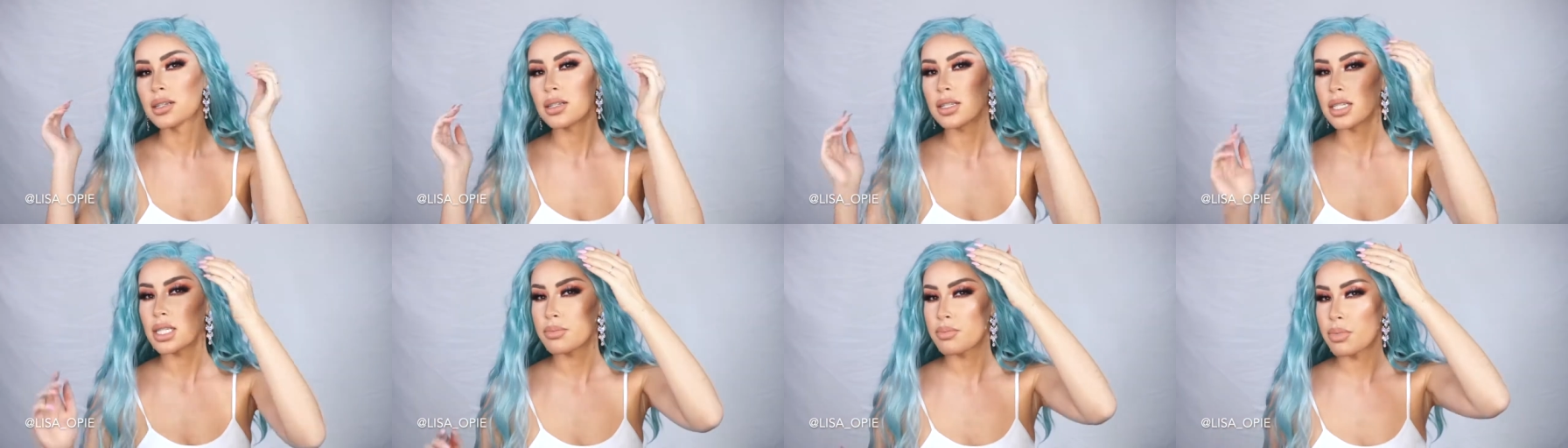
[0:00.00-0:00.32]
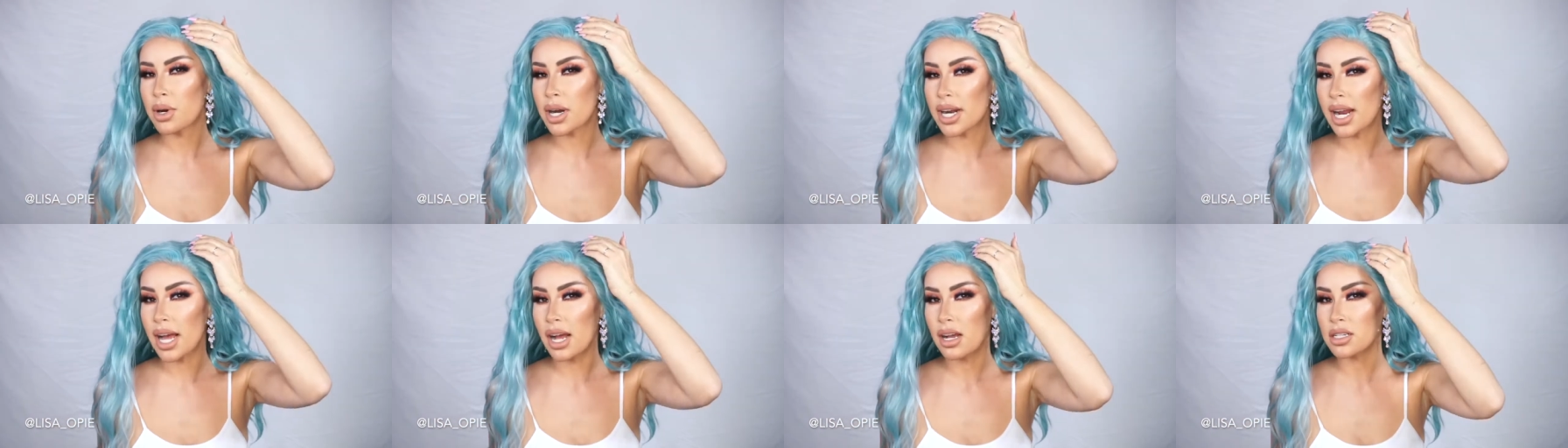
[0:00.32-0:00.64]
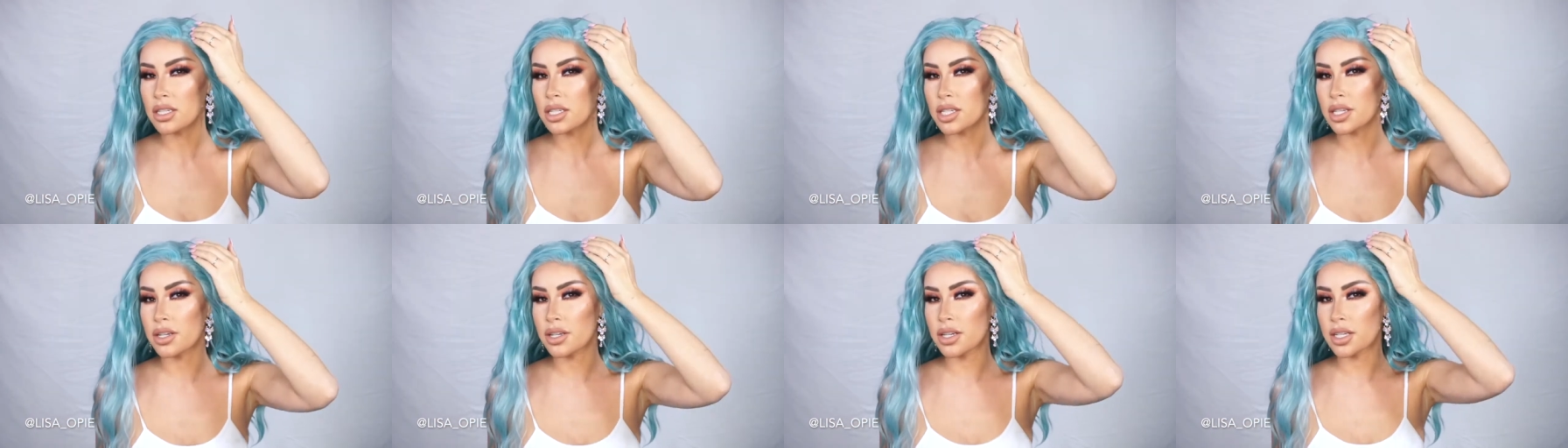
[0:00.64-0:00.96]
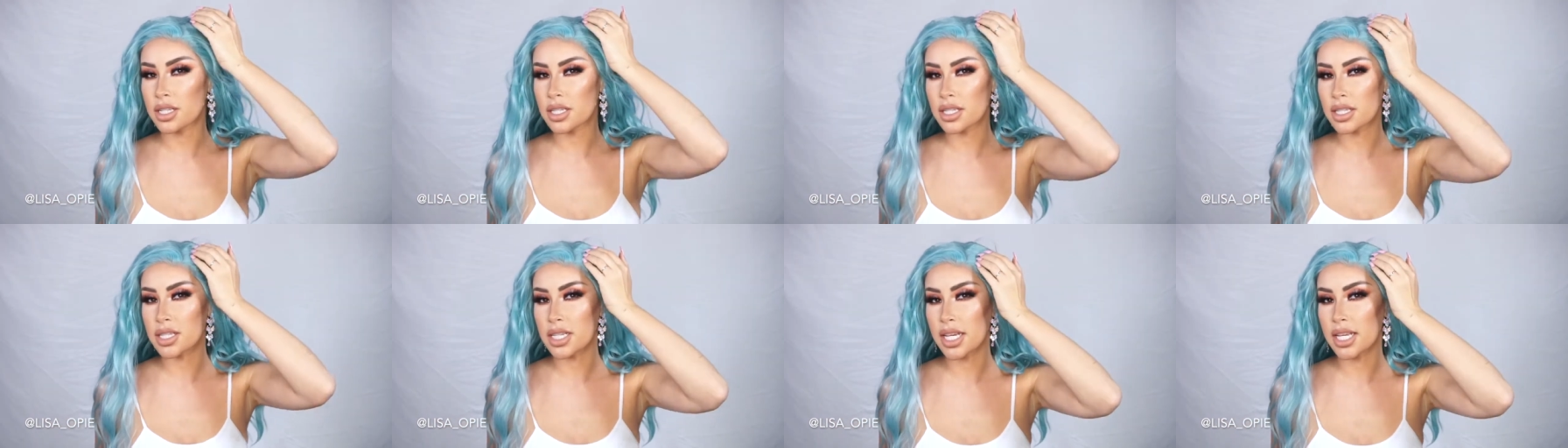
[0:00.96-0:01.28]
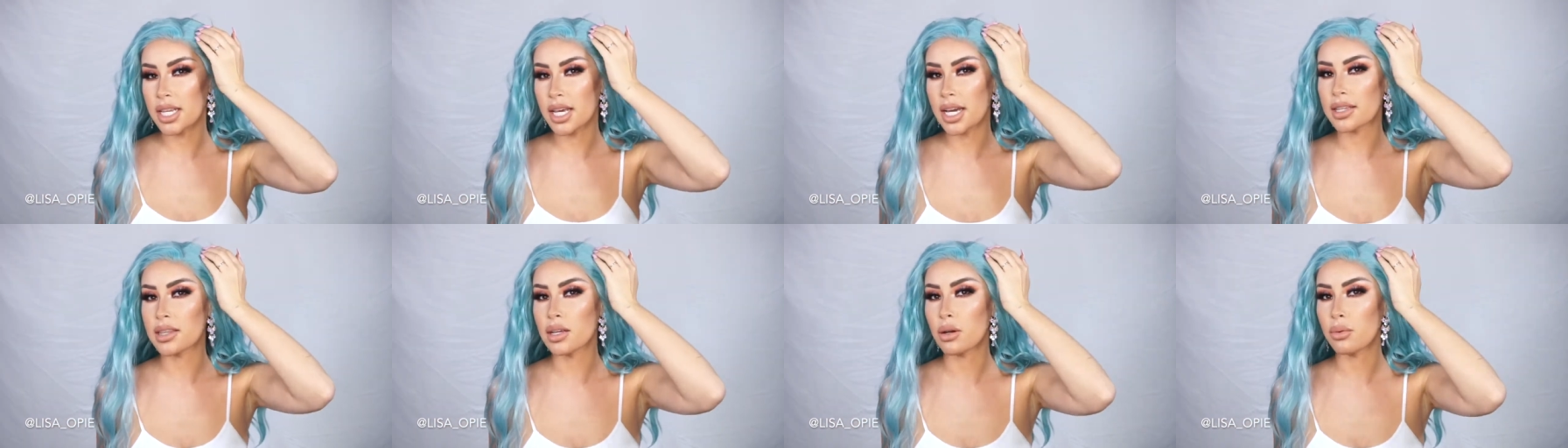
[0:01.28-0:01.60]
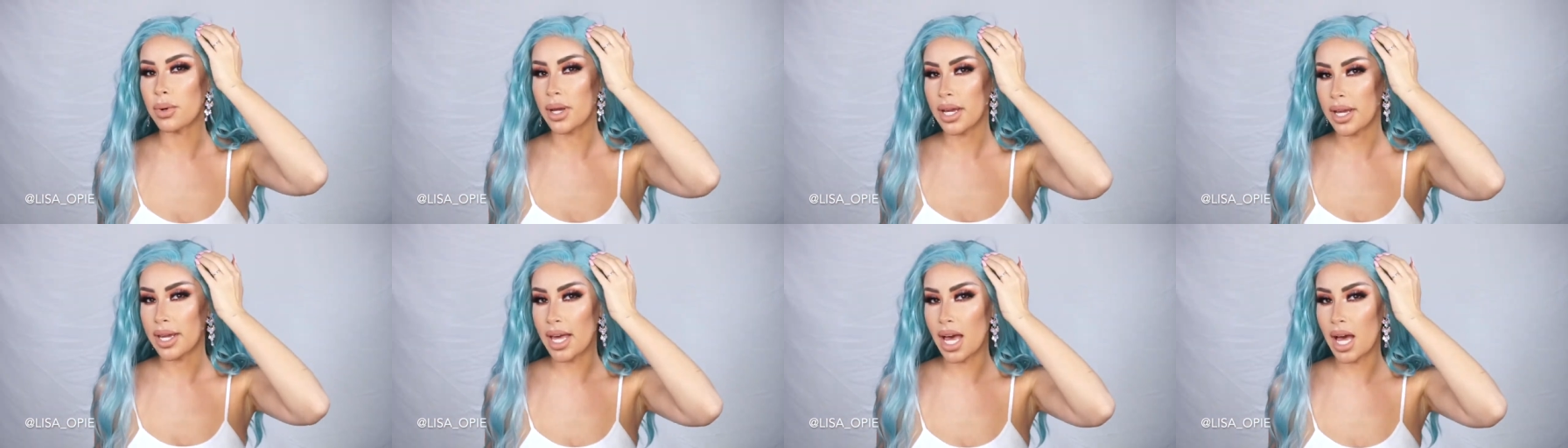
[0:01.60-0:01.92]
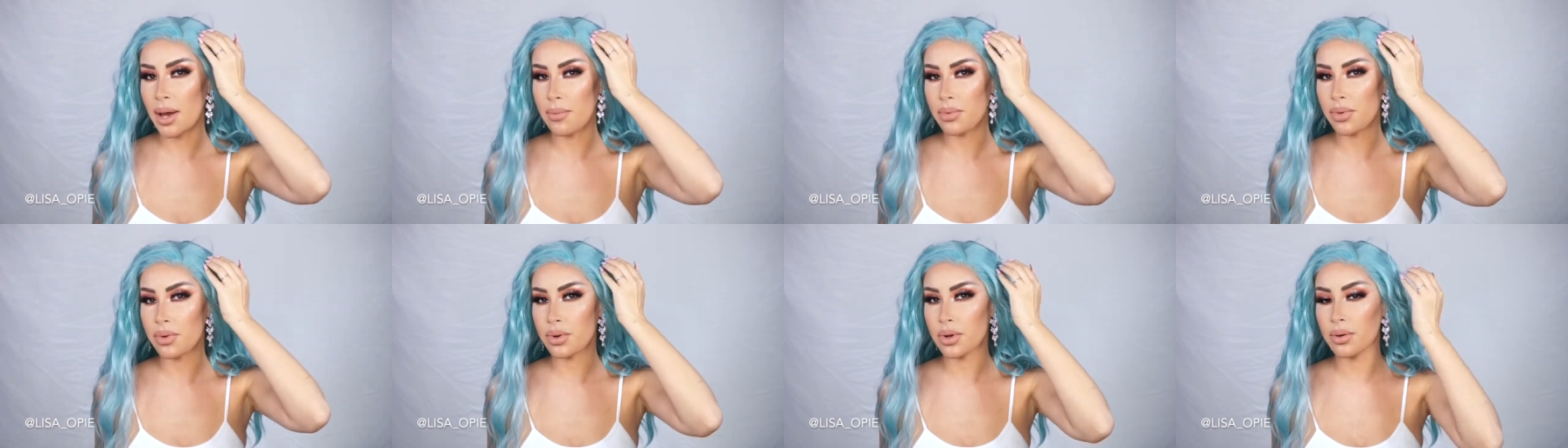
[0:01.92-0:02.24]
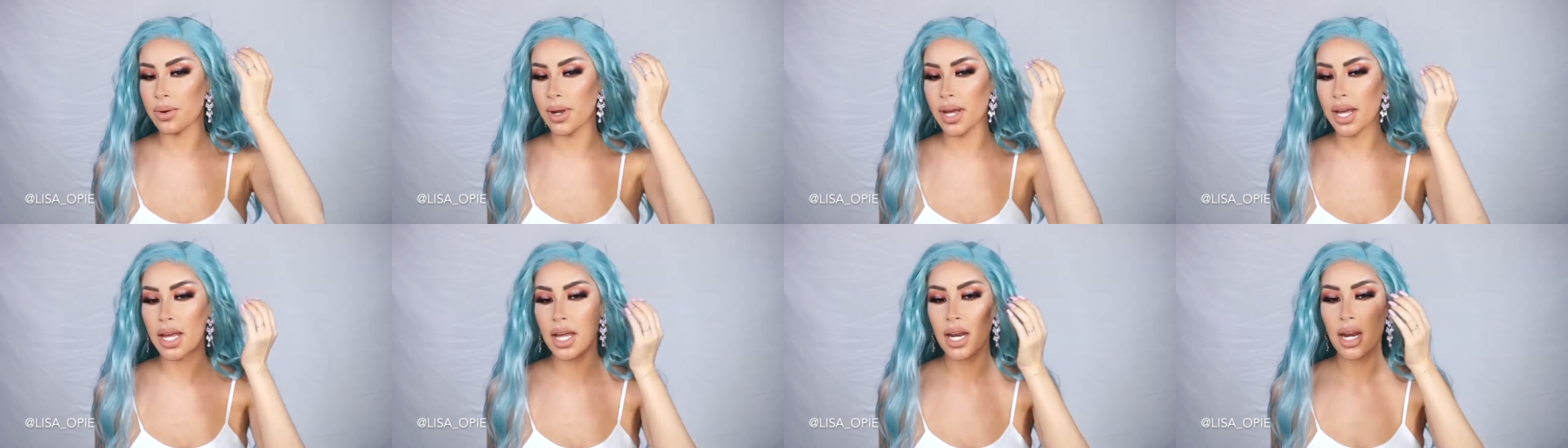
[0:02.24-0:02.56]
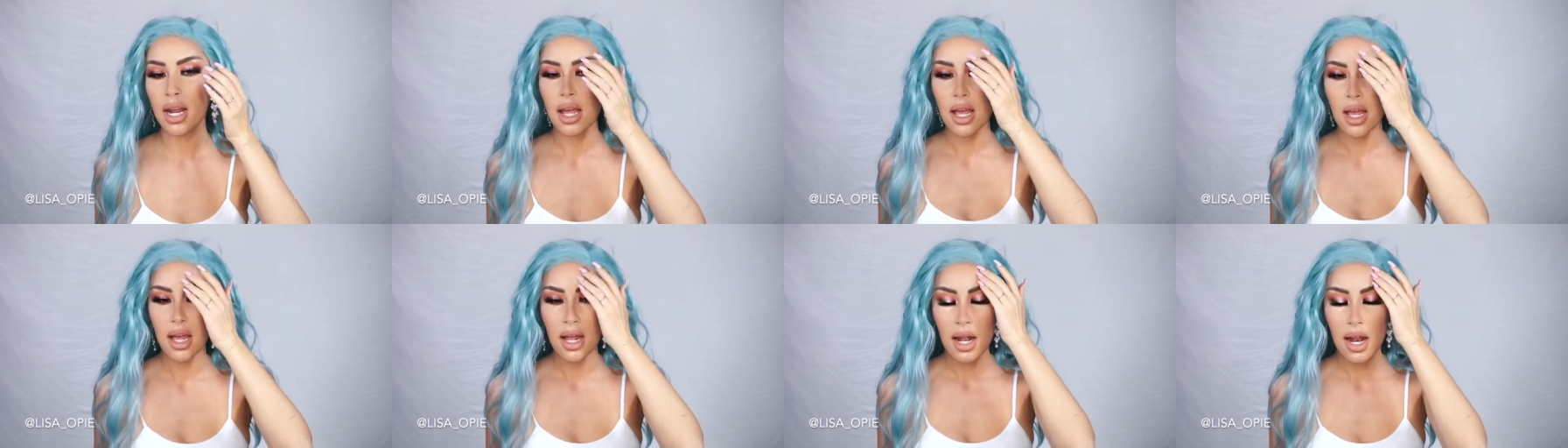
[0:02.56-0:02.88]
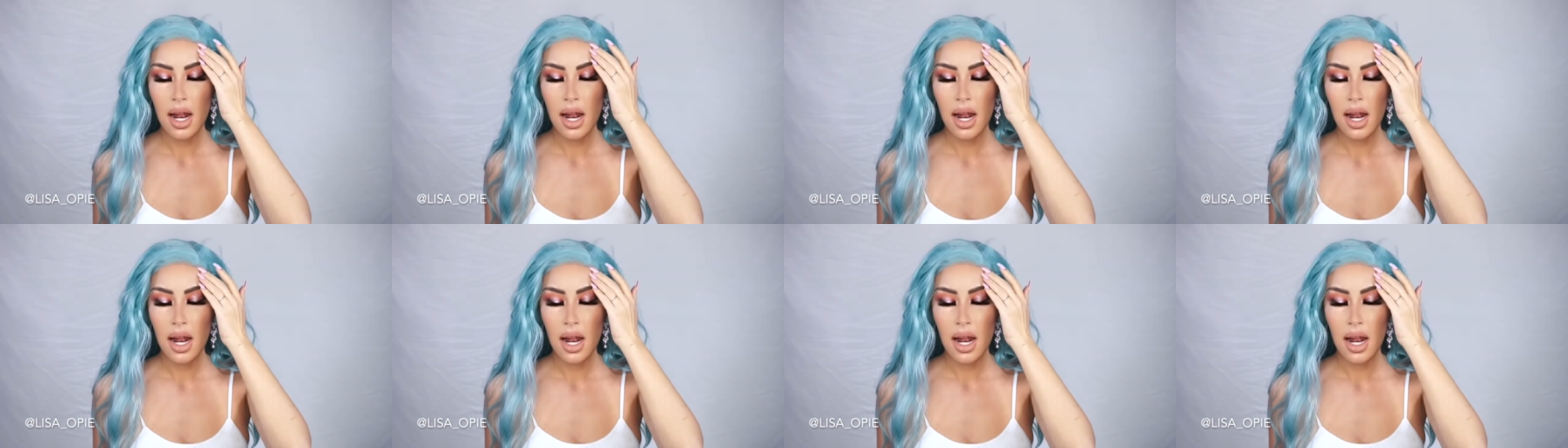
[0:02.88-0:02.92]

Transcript: spread out so you could see like the wig cap through it.